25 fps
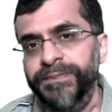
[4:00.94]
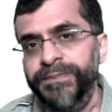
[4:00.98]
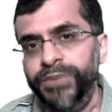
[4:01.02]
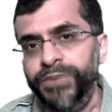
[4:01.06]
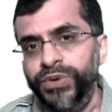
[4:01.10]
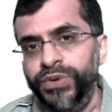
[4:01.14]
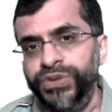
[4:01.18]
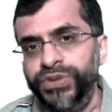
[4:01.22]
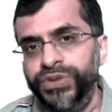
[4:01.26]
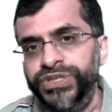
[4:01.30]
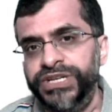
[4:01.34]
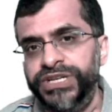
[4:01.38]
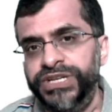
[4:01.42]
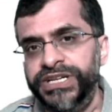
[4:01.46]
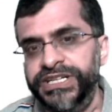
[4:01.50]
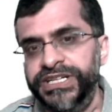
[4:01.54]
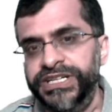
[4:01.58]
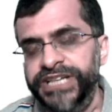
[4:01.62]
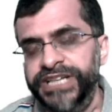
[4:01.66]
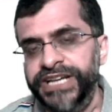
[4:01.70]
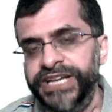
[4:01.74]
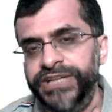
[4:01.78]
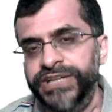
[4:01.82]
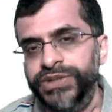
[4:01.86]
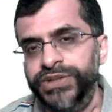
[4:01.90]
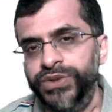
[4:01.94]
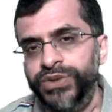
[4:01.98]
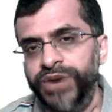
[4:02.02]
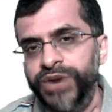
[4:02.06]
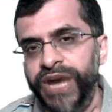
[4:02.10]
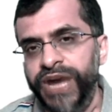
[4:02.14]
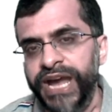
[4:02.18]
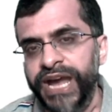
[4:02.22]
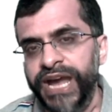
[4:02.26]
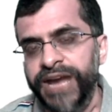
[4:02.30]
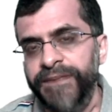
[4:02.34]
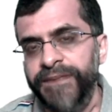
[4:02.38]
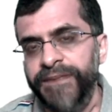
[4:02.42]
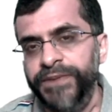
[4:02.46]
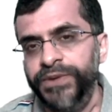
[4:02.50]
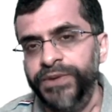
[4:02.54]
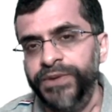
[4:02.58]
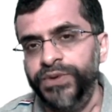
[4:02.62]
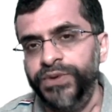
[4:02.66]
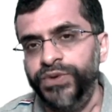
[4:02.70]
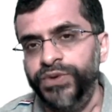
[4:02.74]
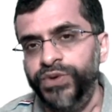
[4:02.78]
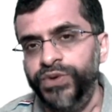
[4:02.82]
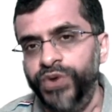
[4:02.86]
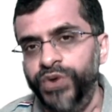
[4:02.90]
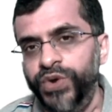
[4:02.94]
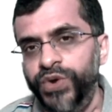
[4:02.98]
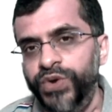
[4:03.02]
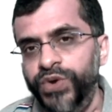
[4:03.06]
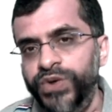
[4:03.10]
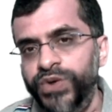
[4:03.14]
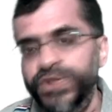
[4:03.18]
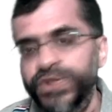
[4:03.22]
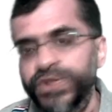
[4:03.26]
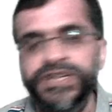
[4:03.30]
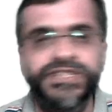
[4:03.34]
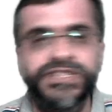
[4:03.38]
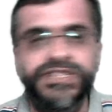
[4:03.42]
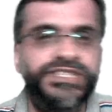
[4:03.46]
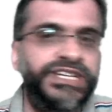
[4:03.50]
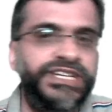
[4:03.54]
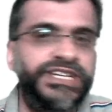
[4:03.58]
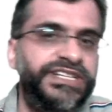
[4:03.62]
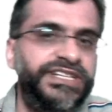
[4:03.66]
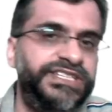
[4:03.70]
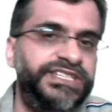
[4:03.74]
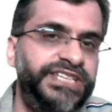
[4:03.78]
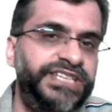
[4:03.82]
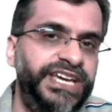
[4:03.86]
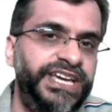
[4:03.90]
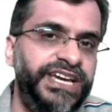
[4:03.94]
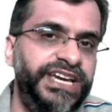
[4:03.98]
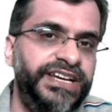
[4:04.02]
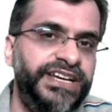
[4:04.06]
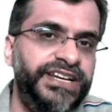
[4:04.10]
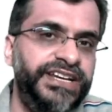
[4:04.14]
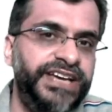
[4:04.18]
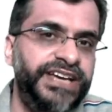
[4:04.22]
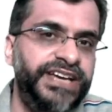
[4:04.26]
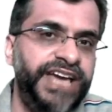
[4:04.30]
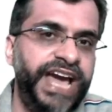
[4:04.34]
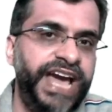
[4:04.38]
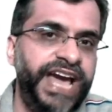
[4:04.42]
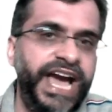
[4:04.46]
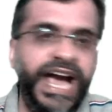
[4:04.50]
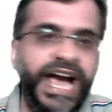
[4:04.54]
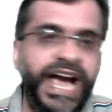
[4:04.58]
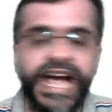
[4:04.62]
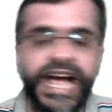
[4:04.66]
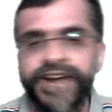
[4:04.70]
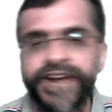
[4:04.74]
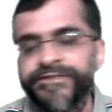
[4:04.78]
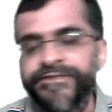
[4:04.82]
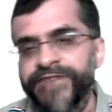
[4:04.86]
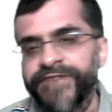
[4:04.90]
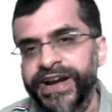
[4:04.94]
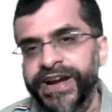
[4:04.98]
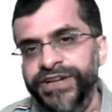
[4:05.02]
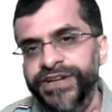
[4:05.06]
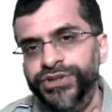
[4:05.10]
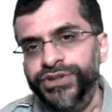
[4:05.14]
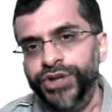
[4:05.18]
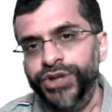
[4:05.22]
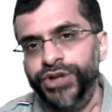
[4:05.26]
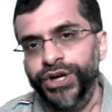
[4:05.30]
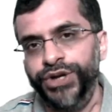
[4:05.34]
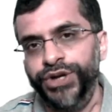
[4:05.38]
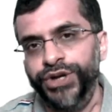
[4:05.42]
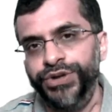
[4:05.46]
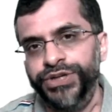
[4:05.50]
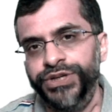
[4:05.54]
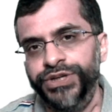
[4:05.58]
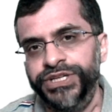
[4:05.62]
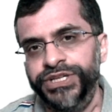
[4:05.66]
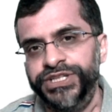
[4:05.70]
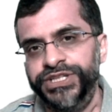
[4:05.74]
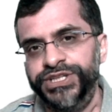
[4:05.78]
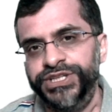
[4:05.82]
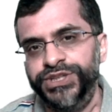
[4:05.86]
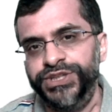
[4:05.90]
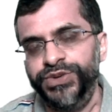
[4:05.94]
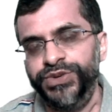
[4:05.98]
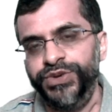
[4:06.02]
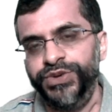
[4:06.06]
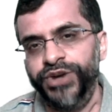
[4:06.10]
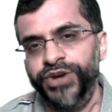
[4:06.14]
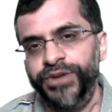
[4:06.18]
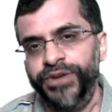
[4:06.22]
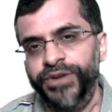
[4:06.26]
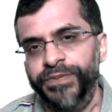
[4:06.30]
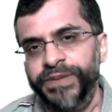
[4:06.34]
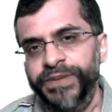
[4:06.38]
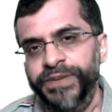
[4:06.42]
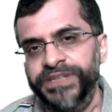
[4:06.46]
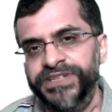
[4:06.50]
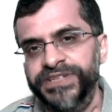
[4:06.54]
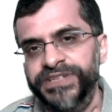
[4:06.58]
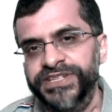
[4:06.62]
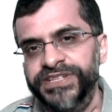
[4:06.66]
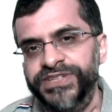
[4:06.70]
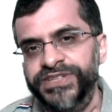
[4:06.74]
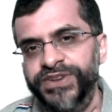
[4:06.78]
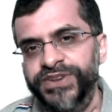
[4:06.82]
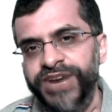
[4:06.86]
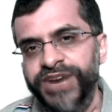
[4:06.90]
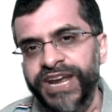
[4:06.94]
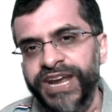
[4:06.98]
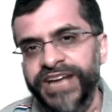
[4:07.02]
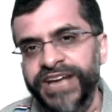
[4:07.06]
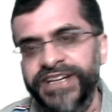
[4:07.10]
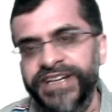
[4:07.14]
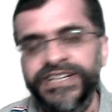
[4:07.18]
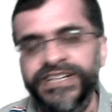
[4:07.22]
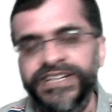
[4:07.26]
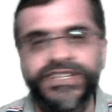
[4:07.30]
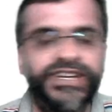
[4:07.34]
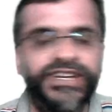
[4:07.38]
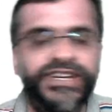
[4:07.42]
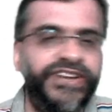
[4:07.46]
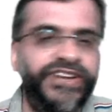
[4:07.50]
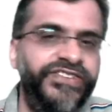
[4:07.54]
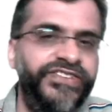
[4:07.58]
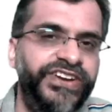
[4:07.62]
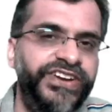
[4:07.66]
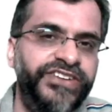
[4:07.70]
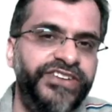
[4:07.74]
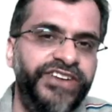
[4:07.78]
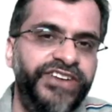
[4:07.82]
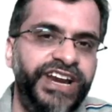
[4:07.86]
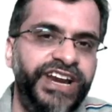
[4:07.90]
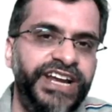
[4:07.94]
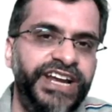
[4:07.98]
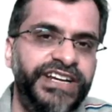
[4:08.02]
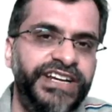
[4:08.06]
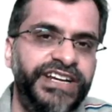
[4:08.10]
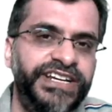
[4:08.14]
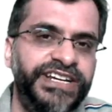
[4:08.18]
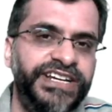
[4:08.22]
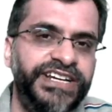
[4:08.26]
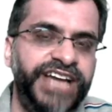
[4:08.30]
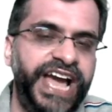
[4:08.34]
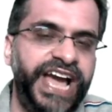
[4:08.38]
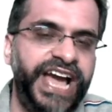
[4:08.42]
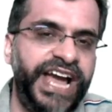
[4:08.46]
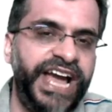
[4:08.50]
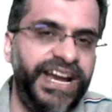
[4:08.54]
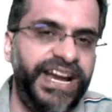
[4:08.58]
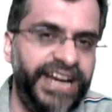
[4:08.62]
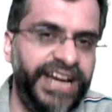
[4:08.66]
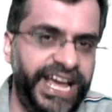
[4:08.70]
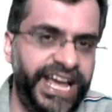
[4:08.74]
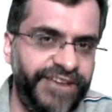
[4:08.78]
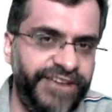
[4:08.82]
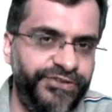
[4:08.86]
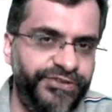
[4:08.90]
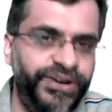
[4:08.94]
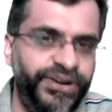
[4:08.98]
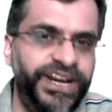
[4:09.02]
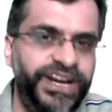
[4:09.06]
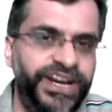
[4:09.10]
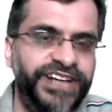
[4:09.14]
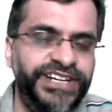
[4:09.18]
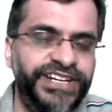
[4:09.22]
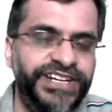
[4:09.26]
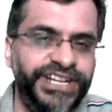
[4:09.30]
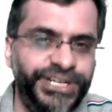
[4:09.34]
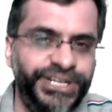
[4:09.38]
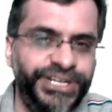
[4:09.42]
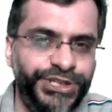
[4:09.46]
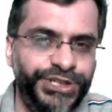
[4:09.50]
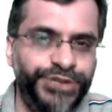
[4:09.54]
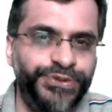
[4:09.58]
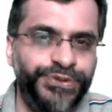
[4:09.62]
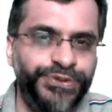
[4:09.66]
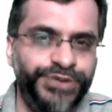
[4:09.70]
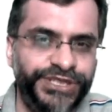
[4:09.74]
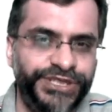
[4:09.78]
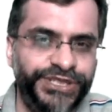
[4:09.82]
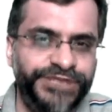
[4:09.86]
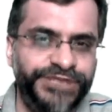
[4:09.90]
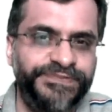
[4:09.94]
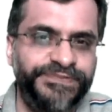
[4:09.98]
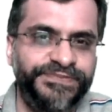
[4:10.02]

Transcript: post content to help you grow, succeed and find solutions to your business related, career related and life related issues.